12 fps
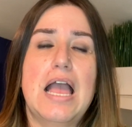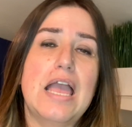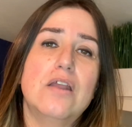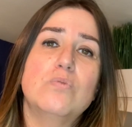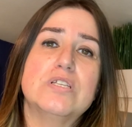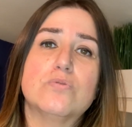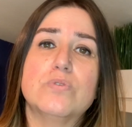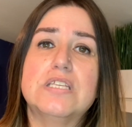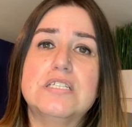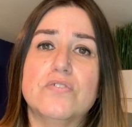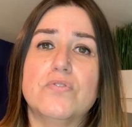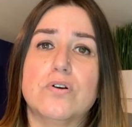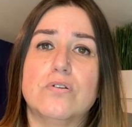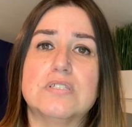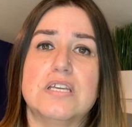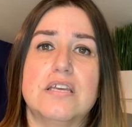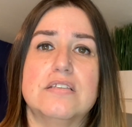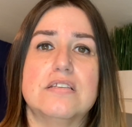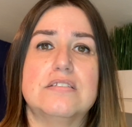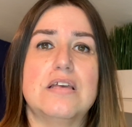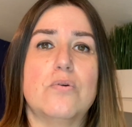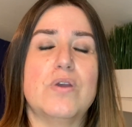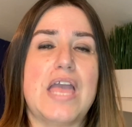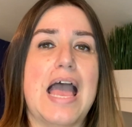And what's really difficult is, is
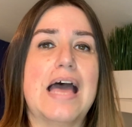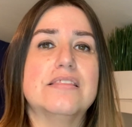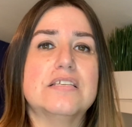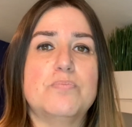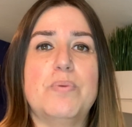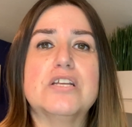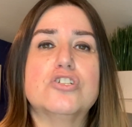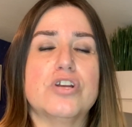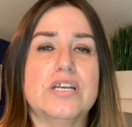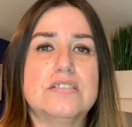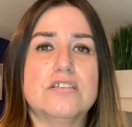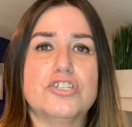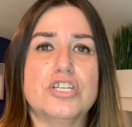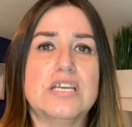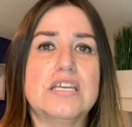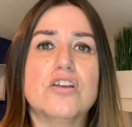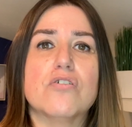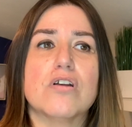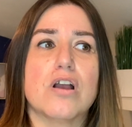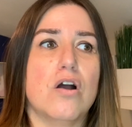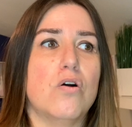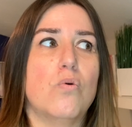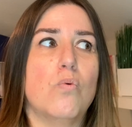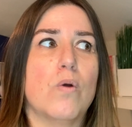that we had this big transition a year
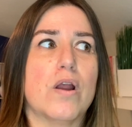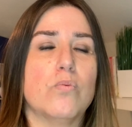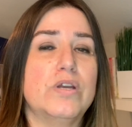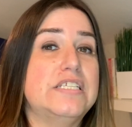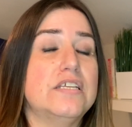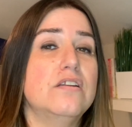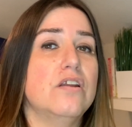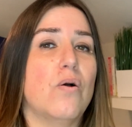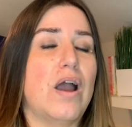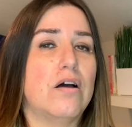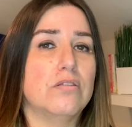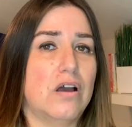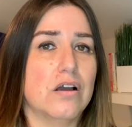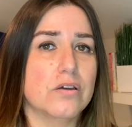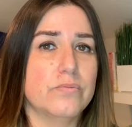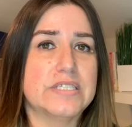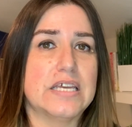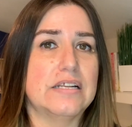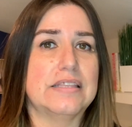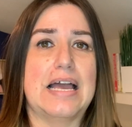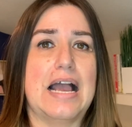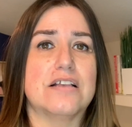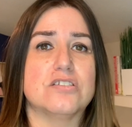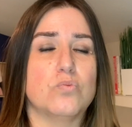ago where we didn't know how long it was going to
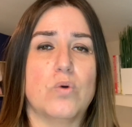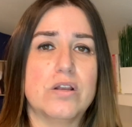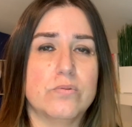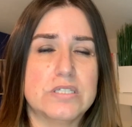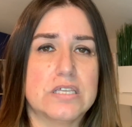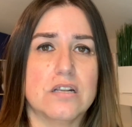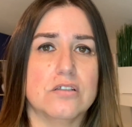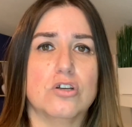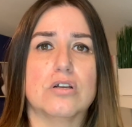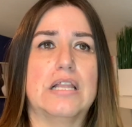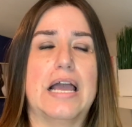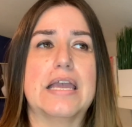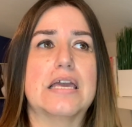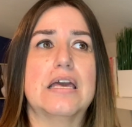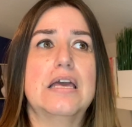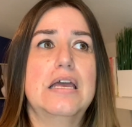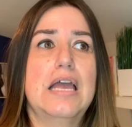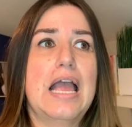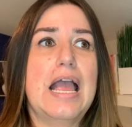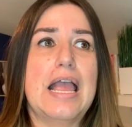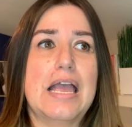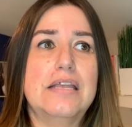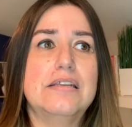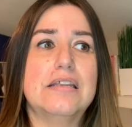last, what it was going to look like.
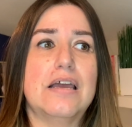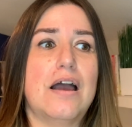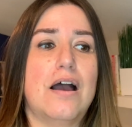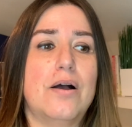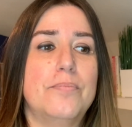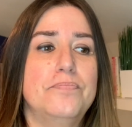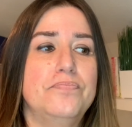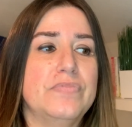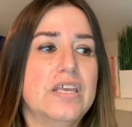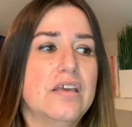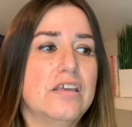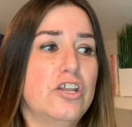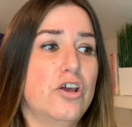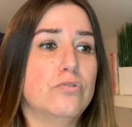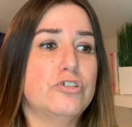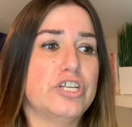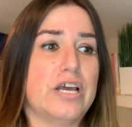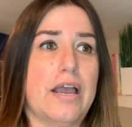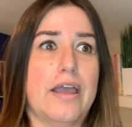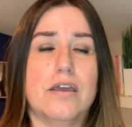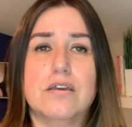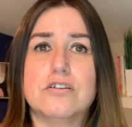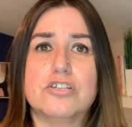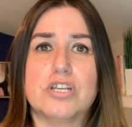And, um, you know, should
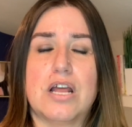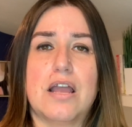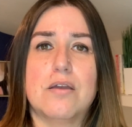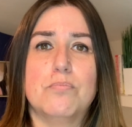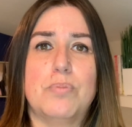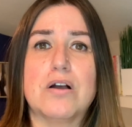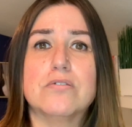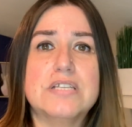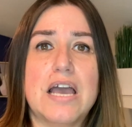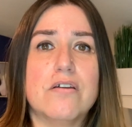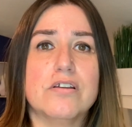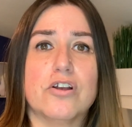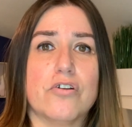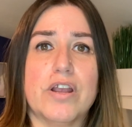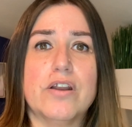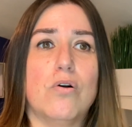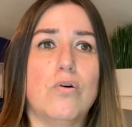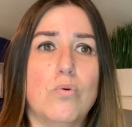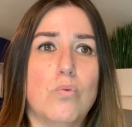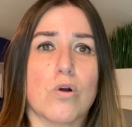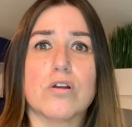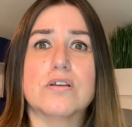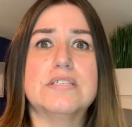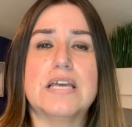I, should I buckle down and create a whole
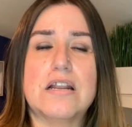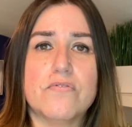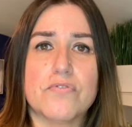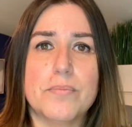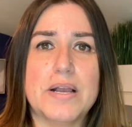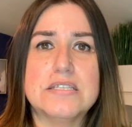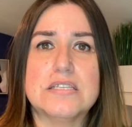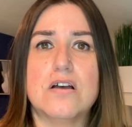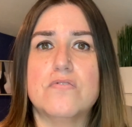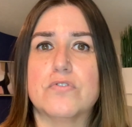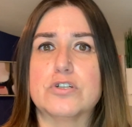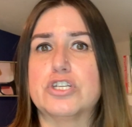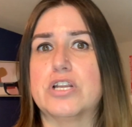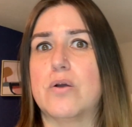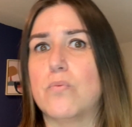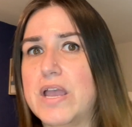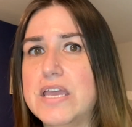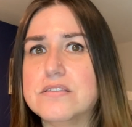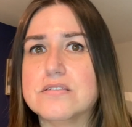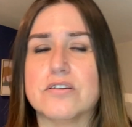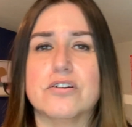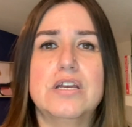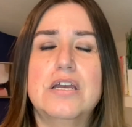work setup for myself, or should I wait, or,